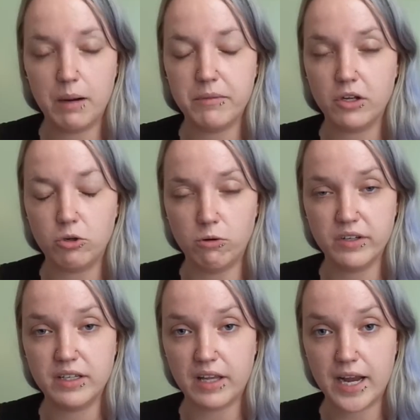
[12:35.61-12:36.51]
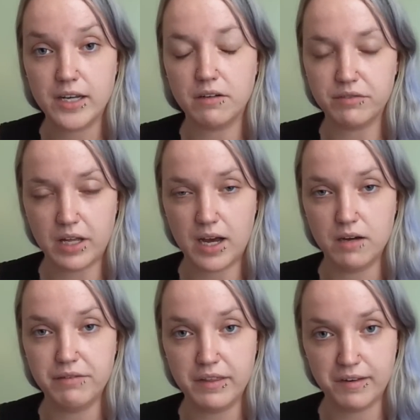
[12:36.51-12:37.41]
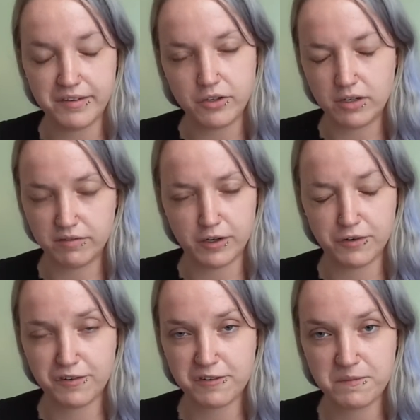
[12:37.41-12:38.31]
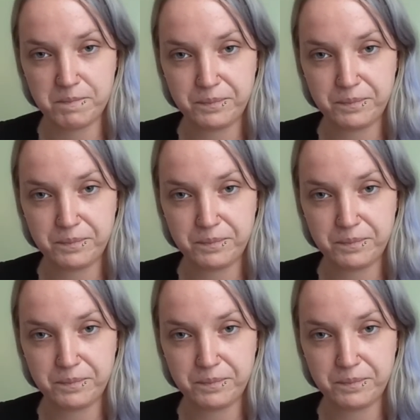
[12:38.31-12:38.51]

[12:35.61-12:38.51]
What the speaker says: am the golden light of love in this universe.